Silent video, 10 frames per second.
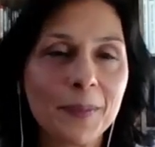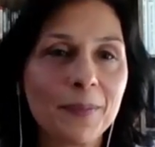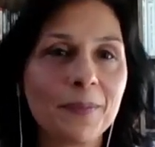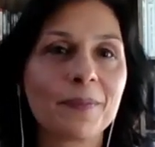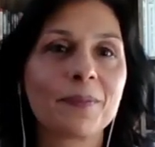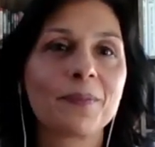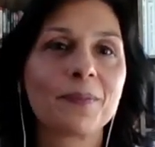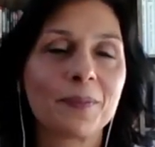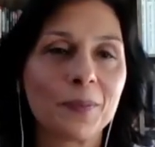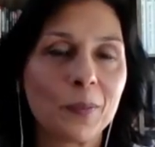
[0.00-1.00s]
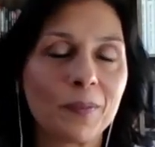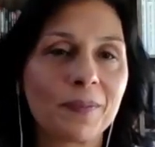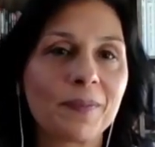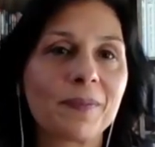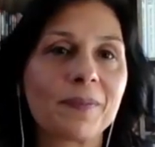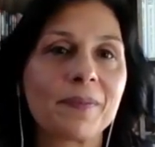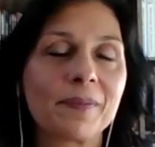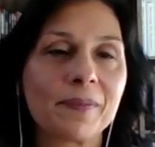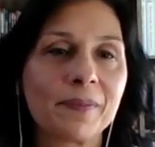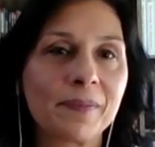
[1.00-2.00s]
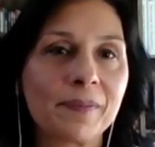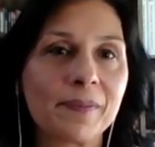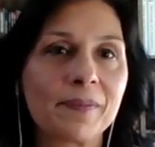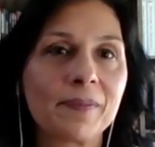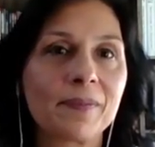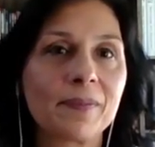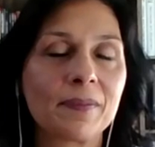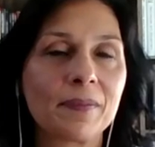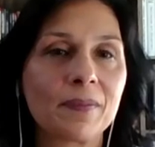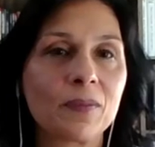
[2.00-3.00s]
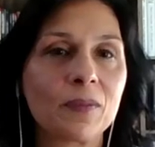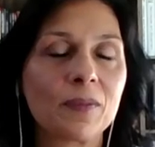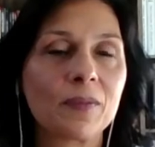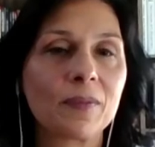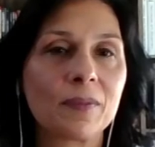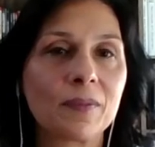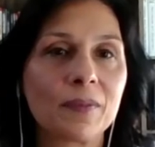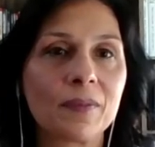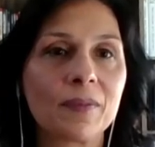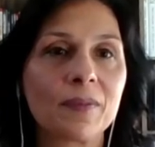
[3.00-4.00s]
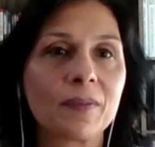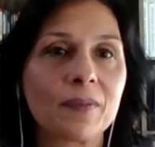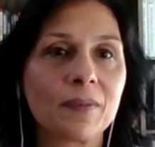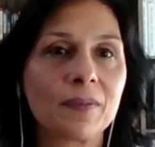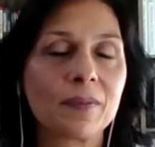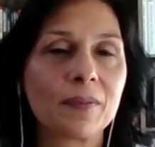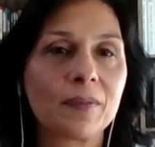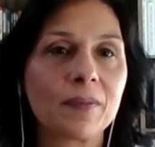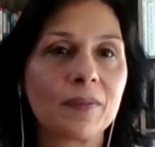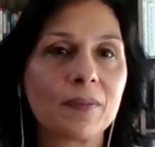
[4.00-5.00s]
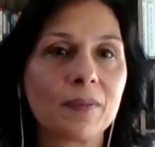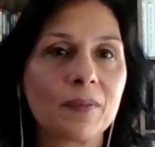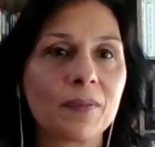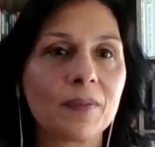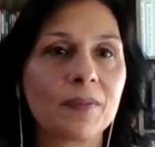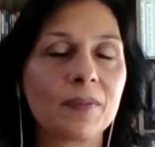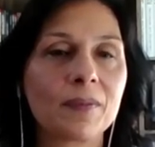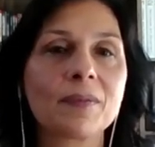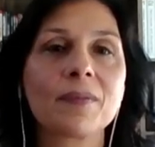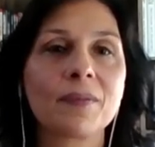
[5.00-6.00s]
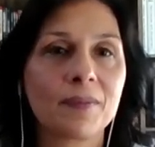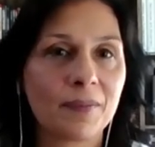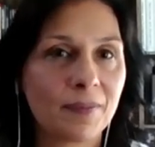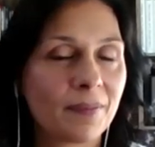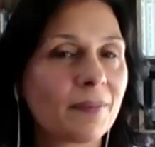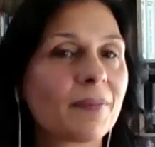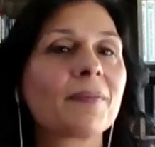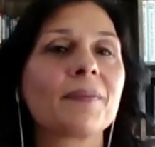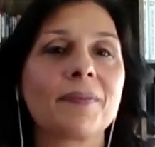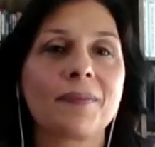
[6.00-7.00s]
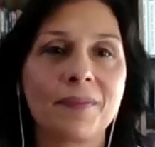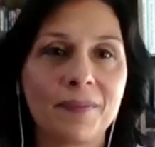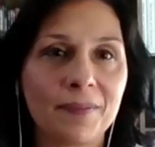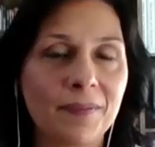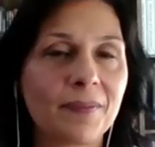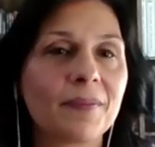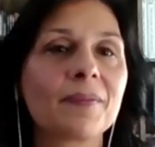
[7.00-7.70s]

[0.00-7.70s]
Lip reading: This person isn't speaking.